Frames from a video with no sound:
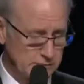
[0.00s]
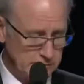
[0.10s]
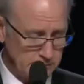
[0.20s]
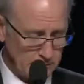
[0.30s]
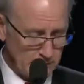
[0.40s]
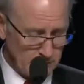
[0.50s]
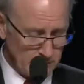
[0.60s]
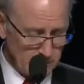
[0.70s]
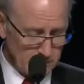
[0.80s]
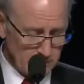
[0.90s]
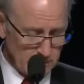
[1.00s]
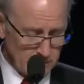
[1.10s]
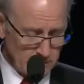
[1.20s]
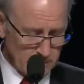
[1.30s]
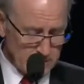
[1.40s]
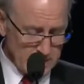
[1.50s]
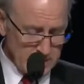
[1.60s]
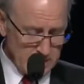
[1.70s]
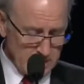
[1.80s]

No one is speaking in this clip.